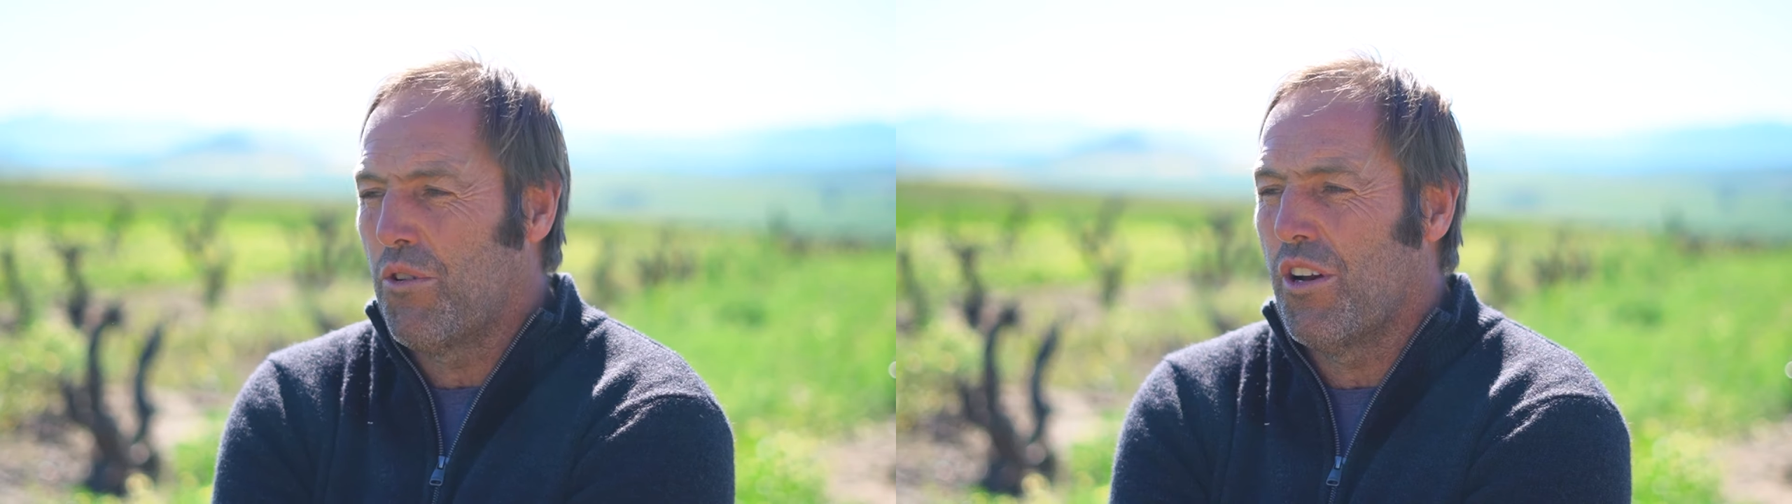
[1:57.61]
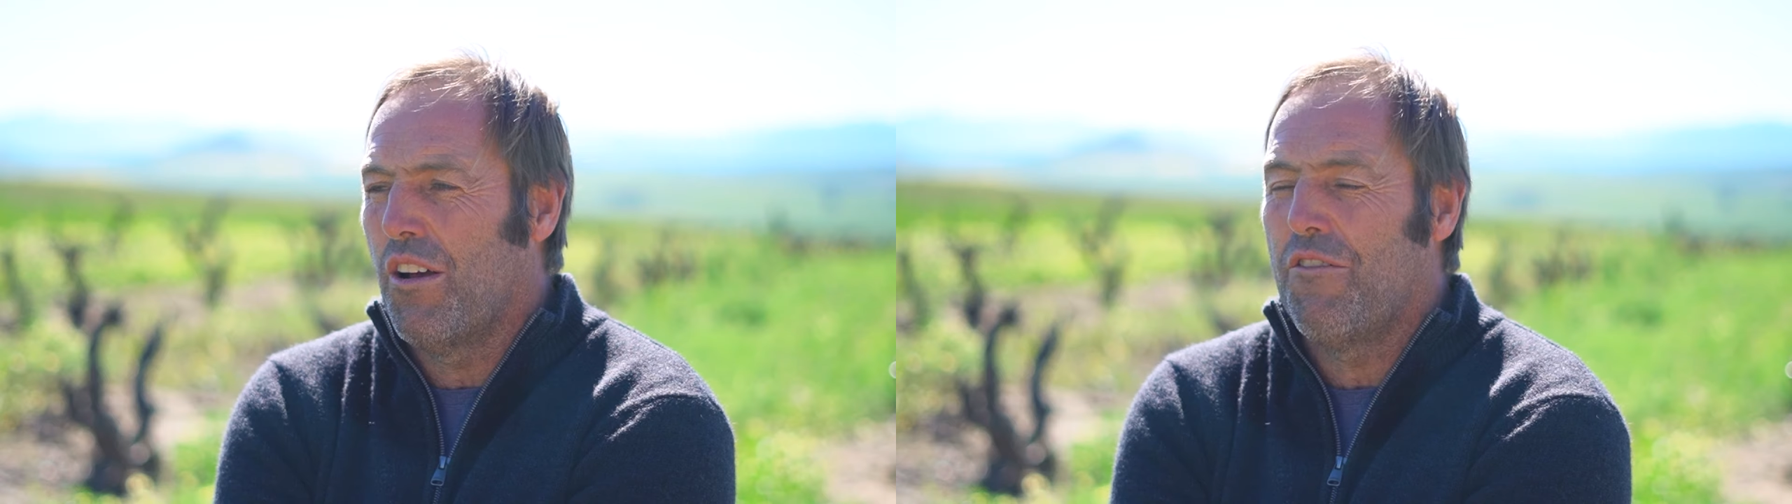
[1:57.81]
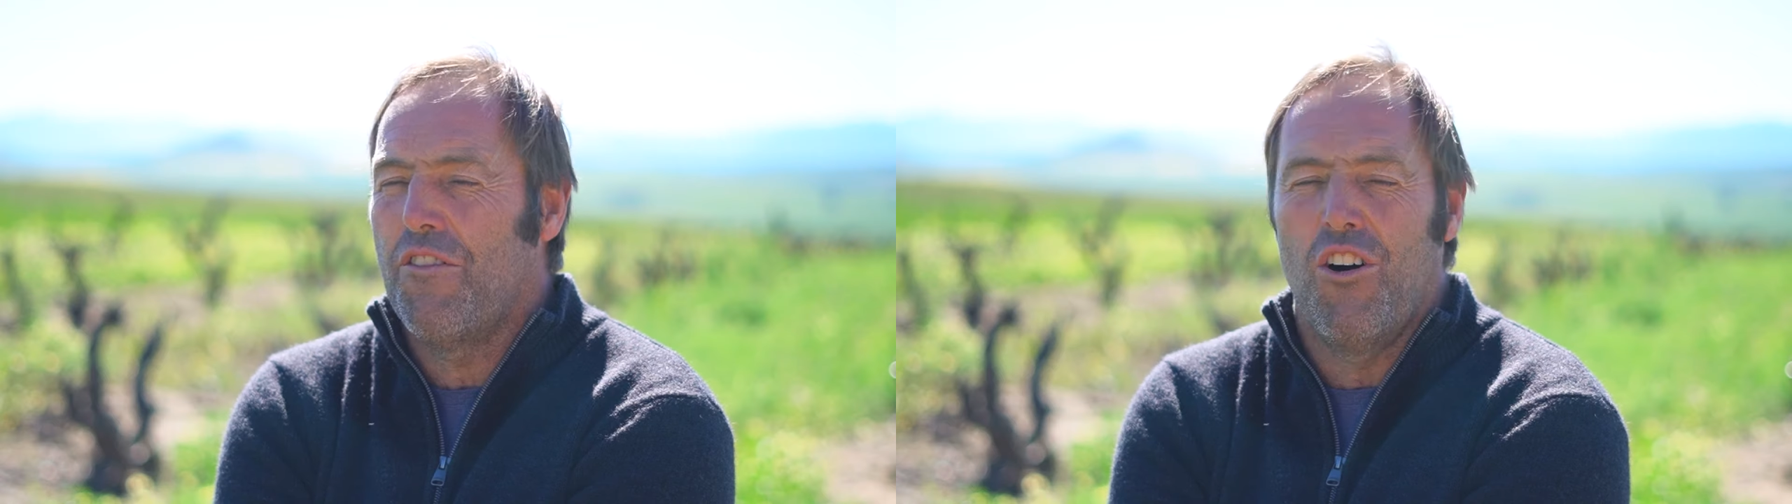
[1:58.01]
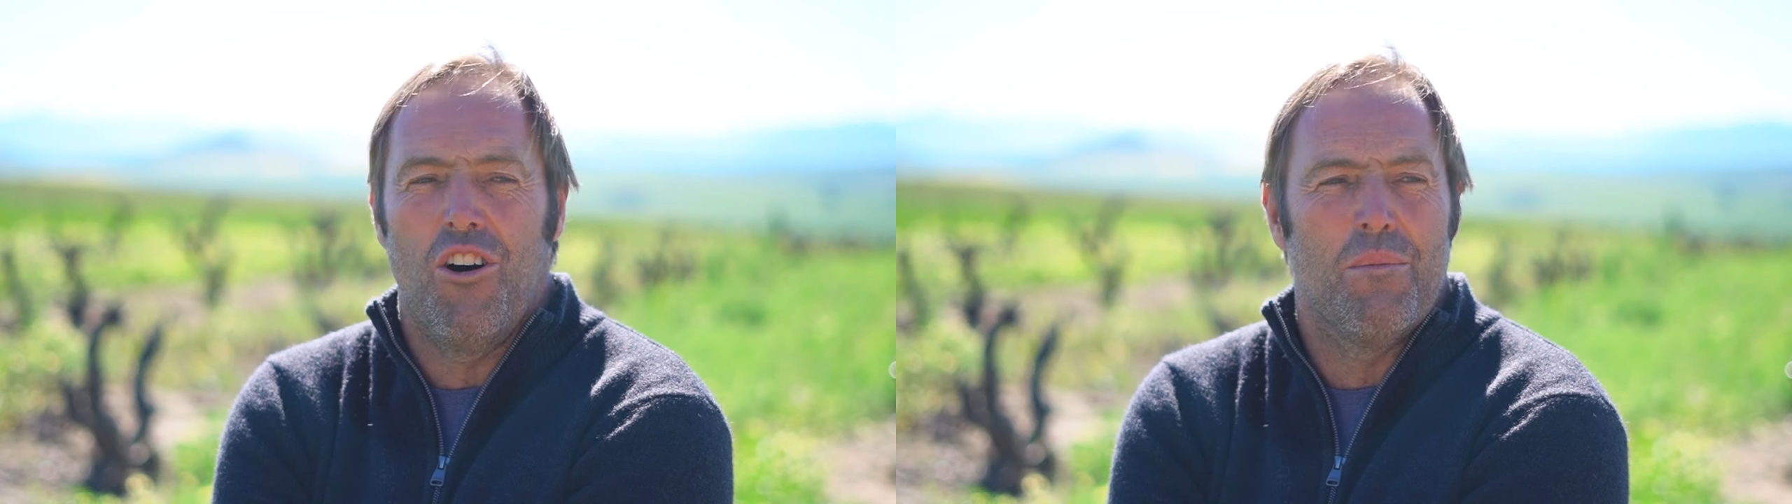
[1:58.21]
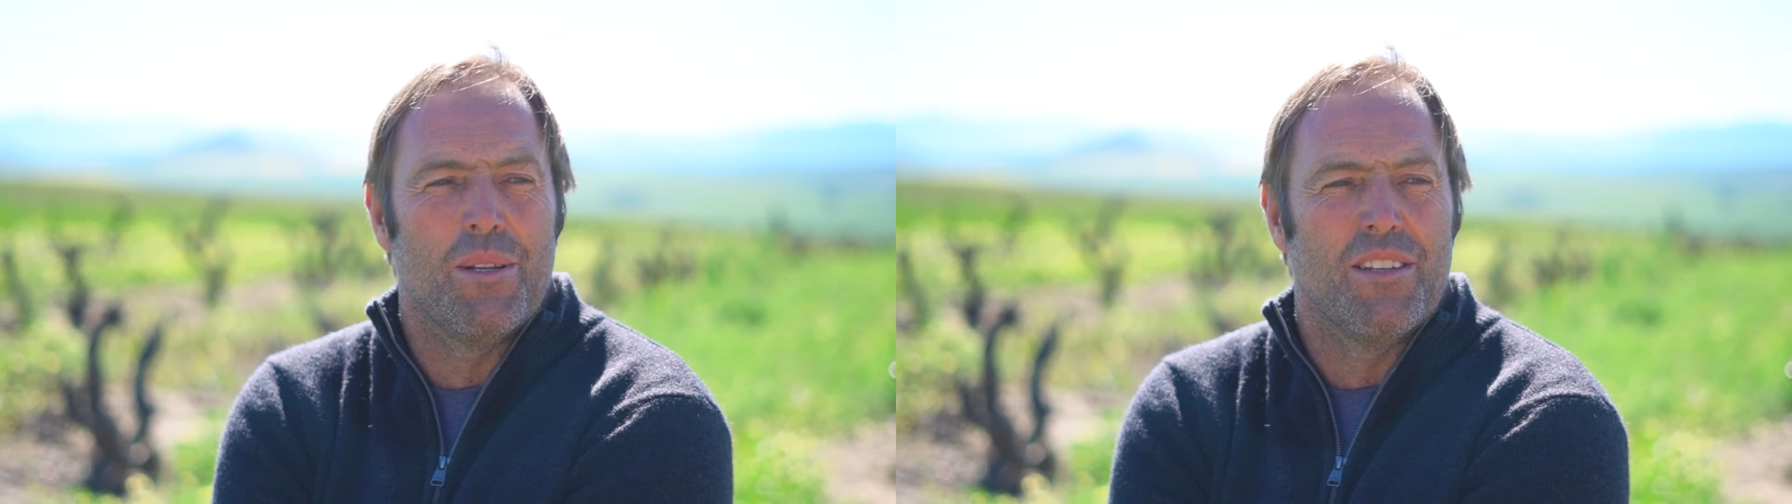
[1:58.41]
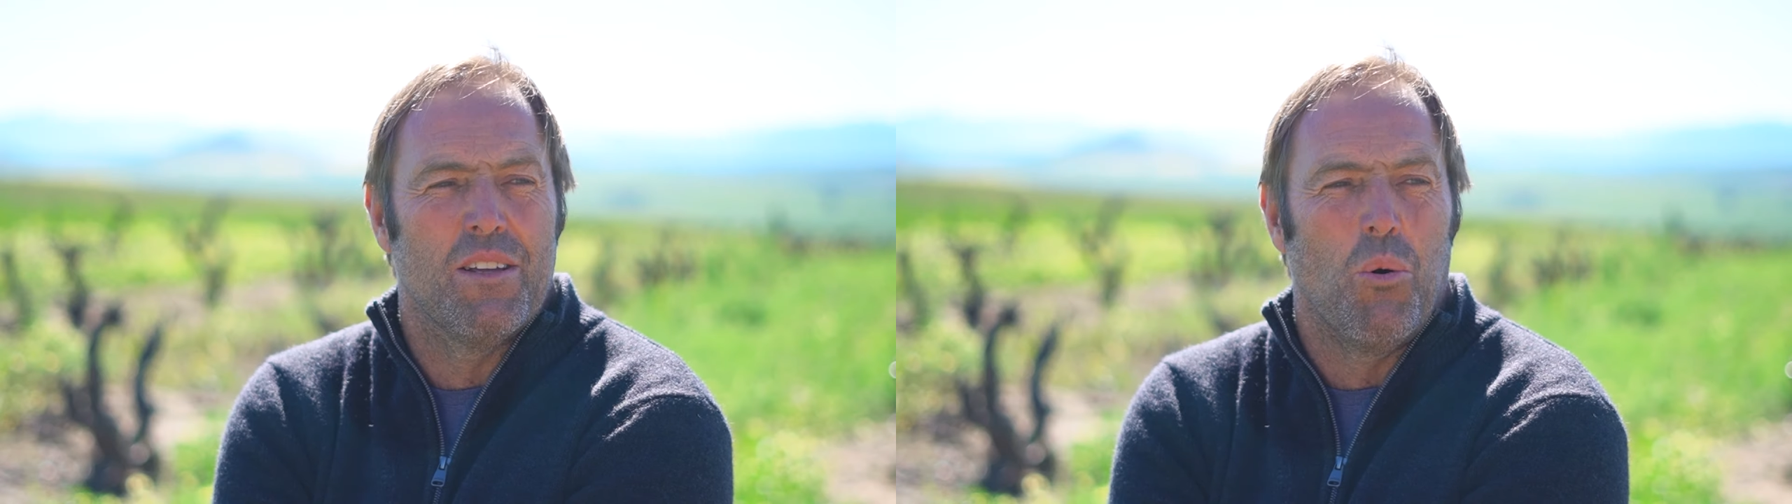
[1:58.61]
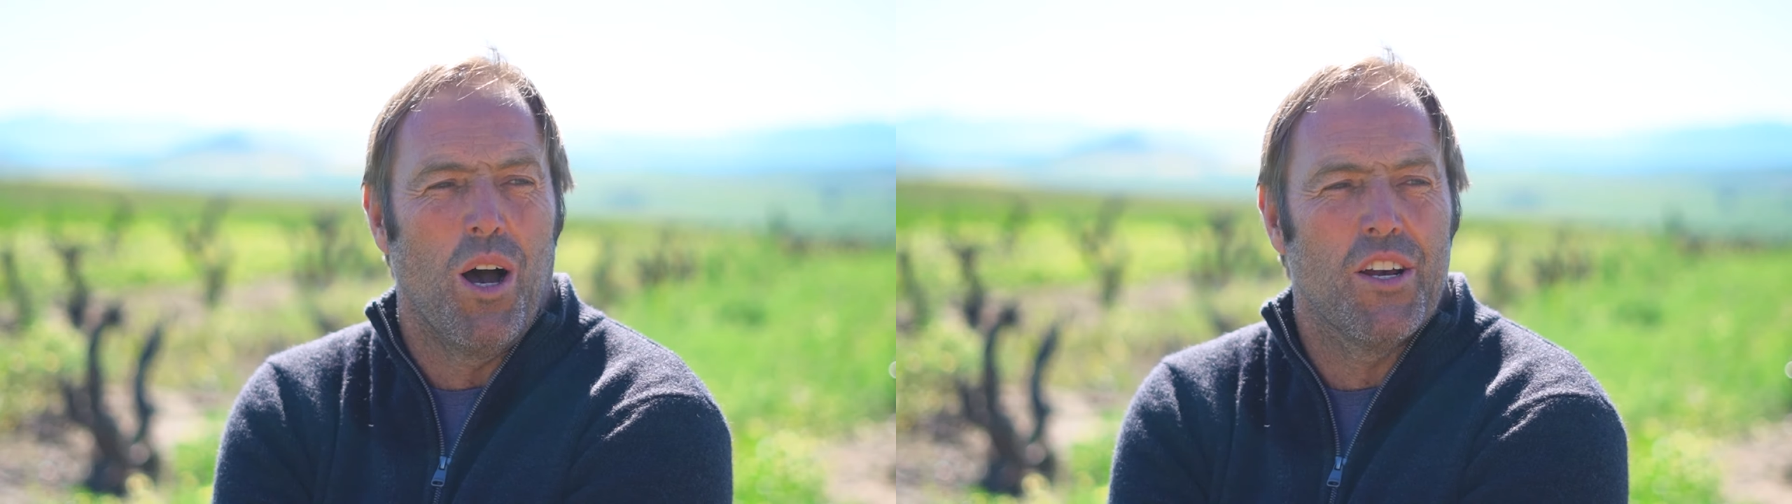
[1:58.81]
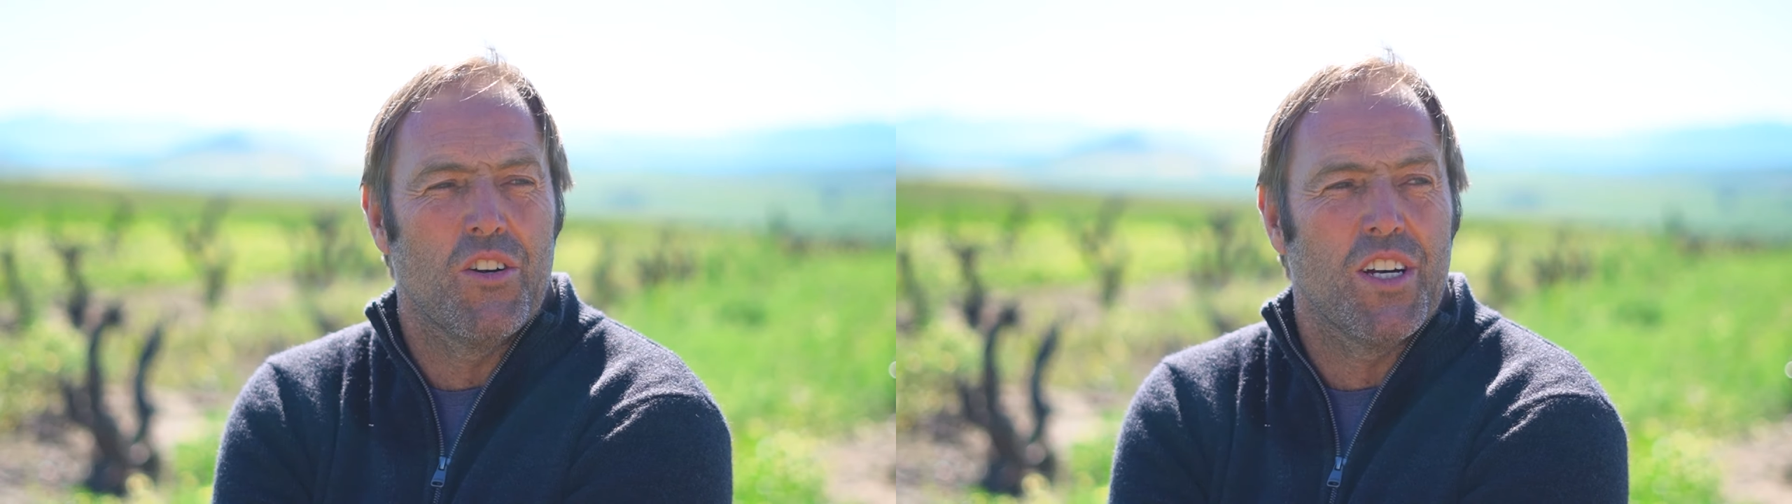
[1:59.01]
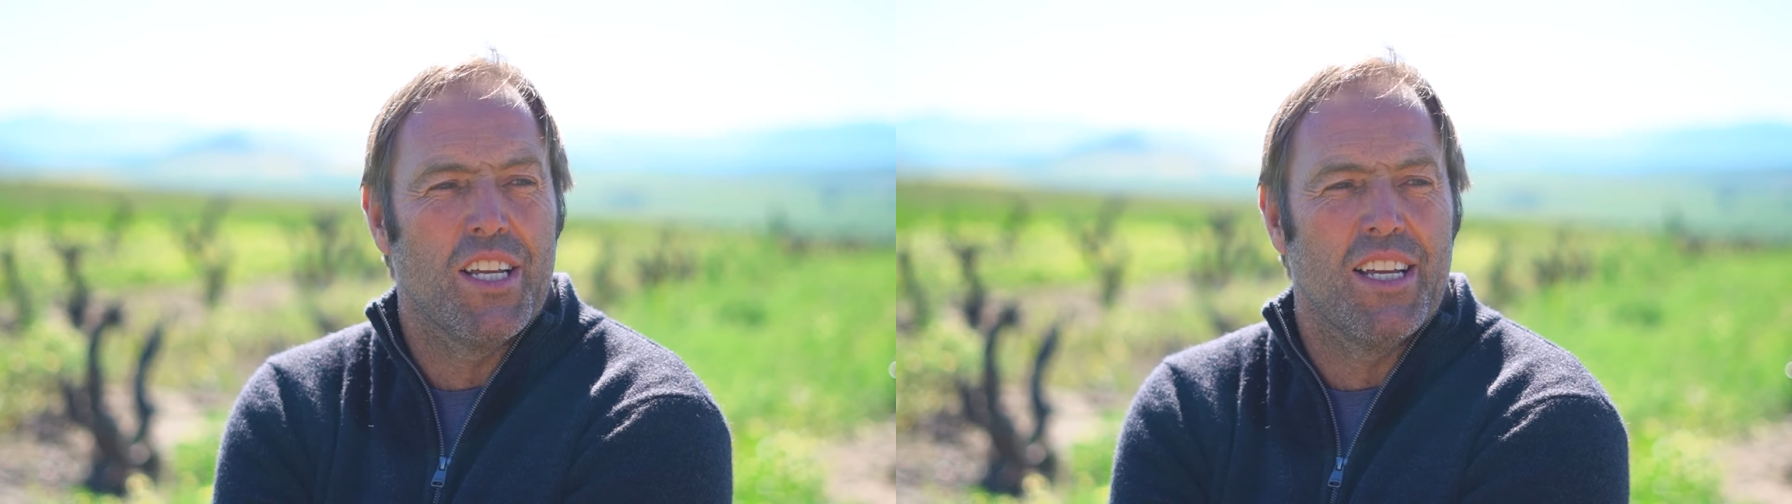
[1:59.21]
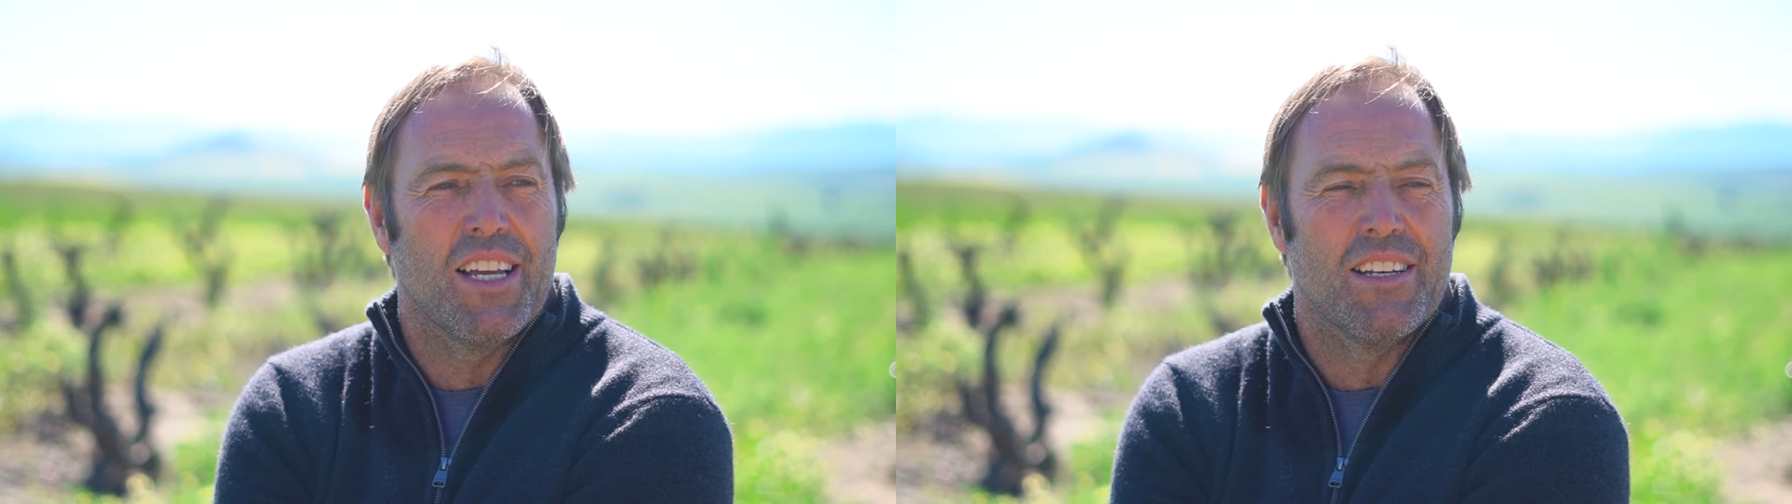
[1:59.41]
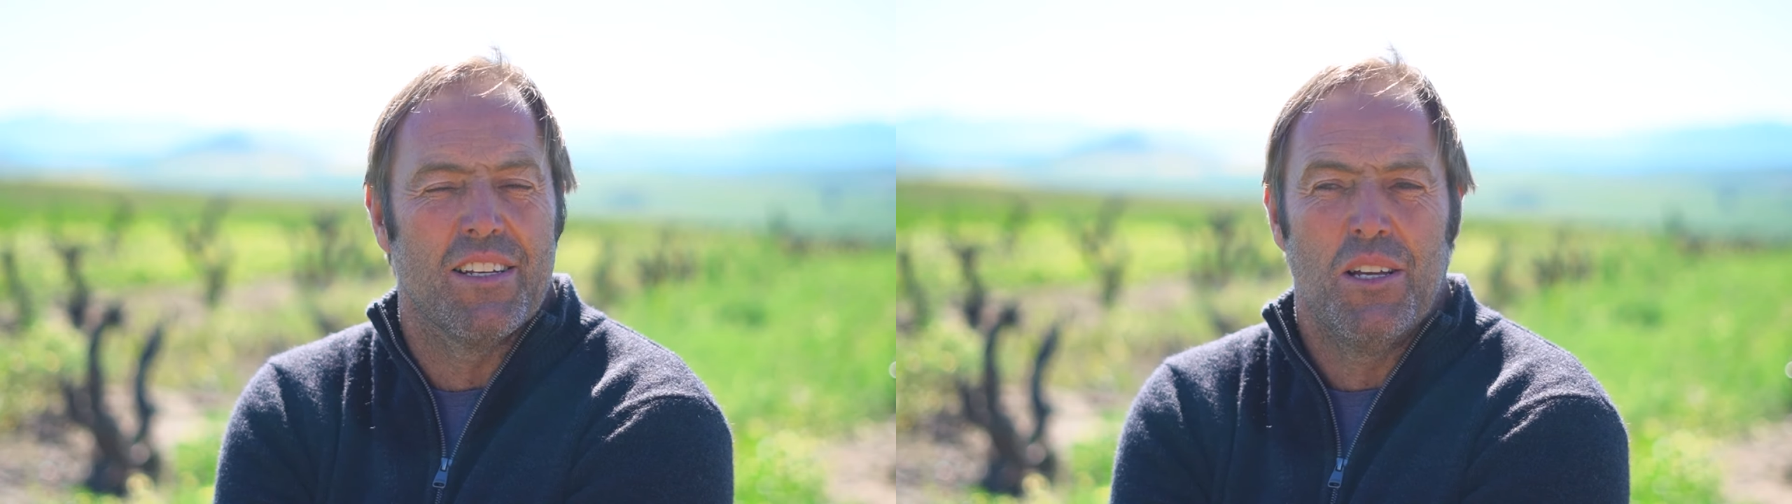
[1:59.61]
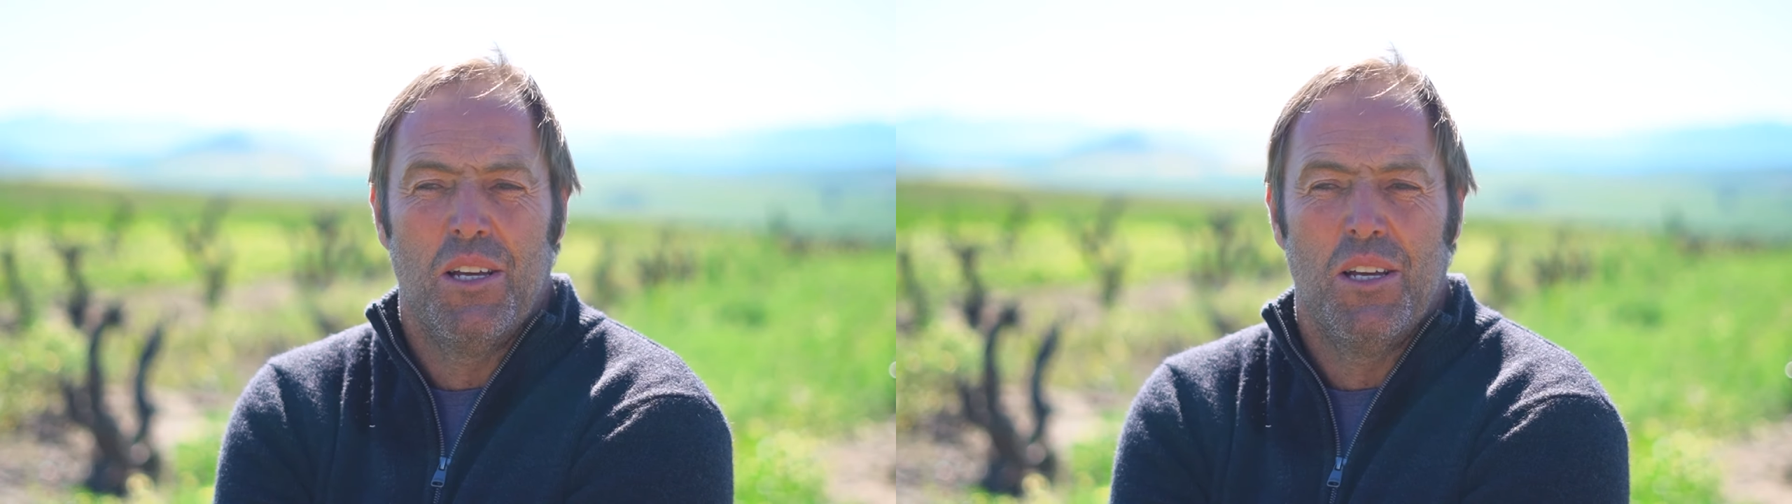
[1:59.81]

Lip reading: got our farm and the winery and